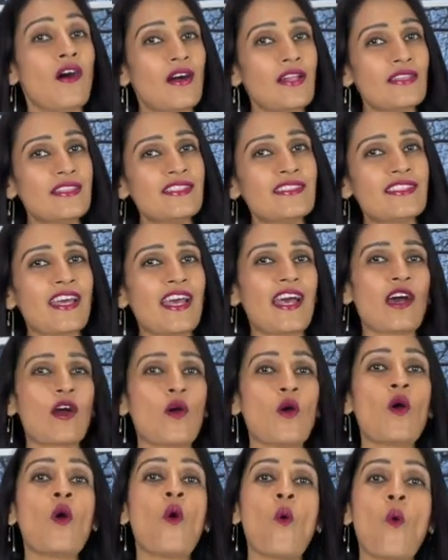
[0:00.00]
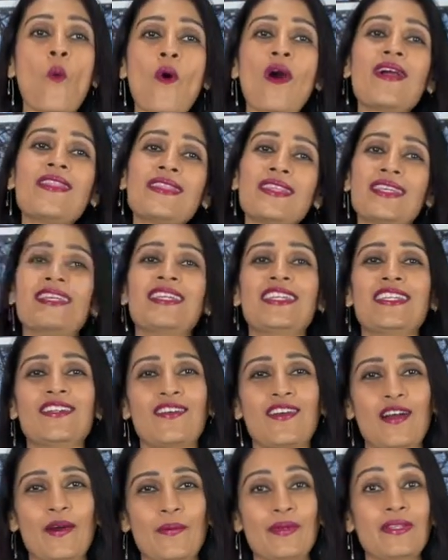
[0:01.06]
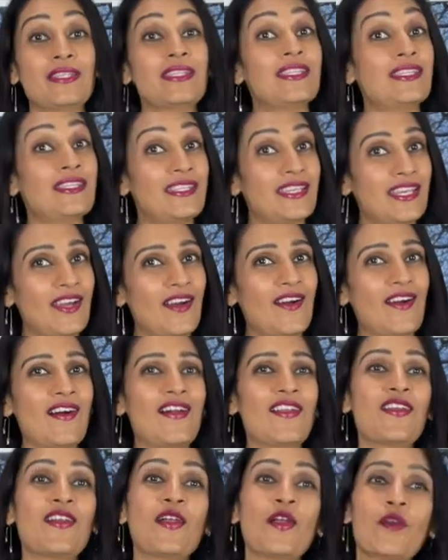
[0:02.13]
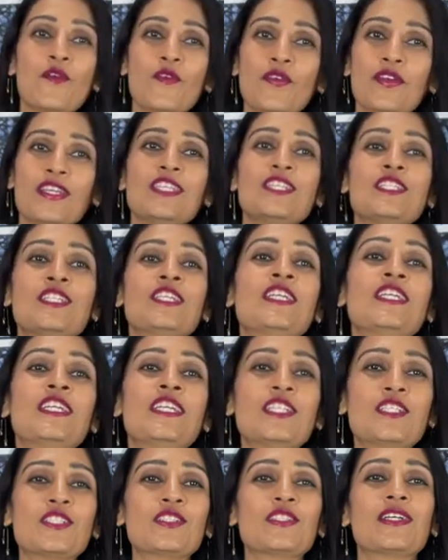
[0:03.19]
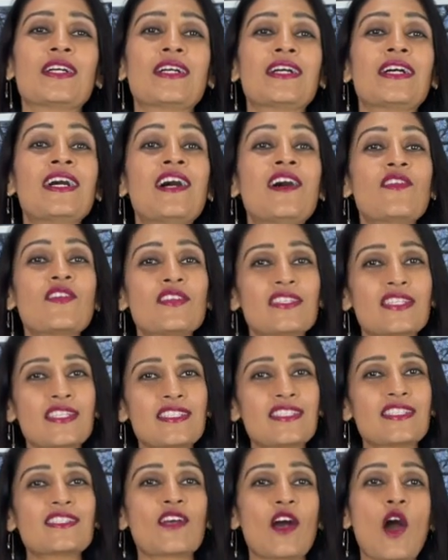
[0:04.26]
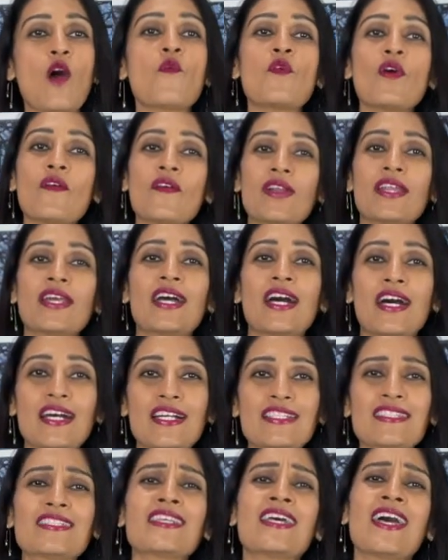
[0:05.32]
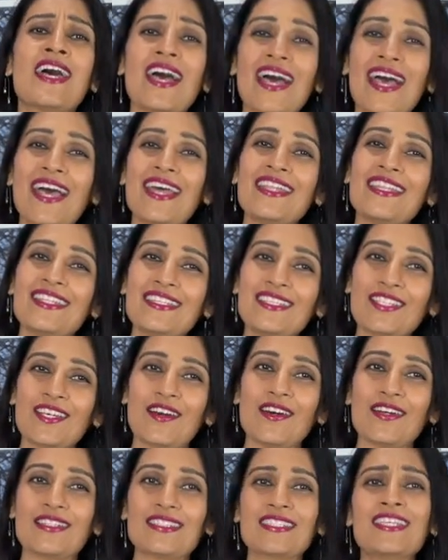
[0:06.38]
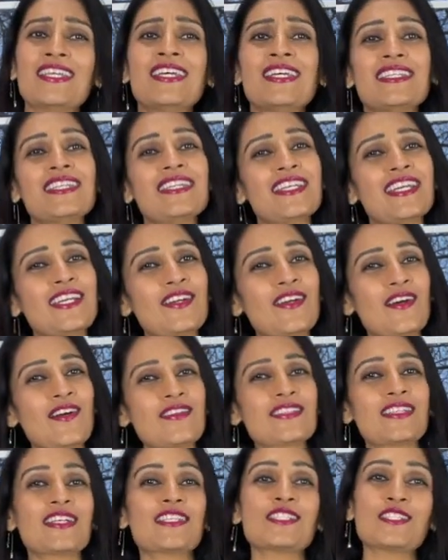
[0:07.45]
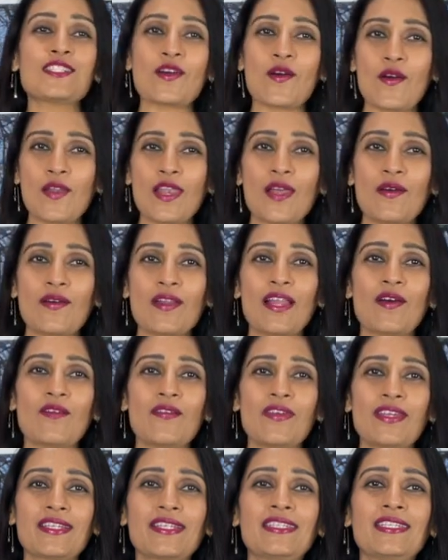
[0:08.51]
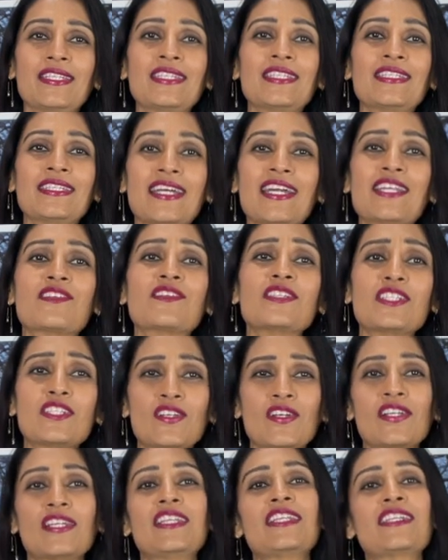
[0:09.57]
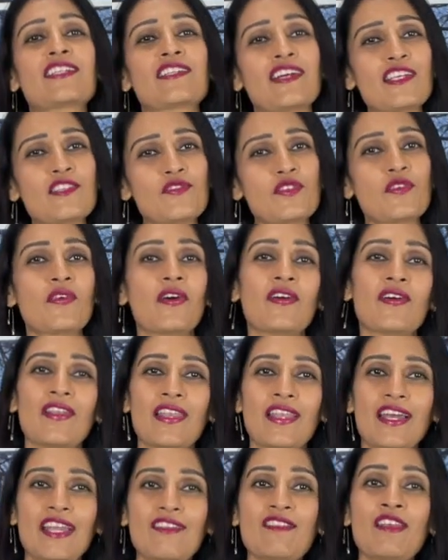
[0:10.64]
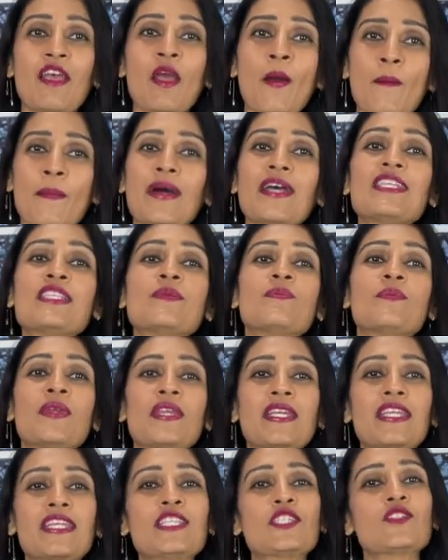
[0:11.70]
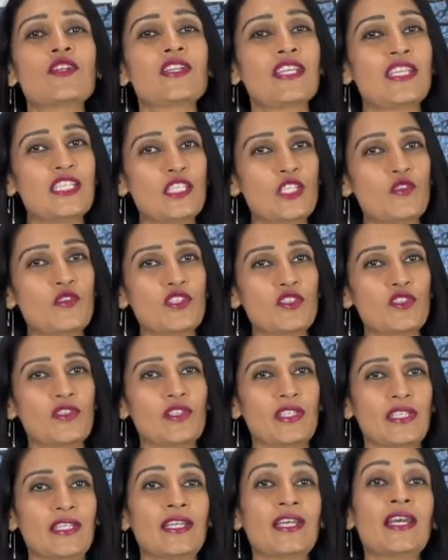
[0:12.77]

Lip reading: All this have one thing in common. They are rich into the resources of our hearts and thoughts. They can cause a soul-level awakening that radically transforms our life by speaking to an individual.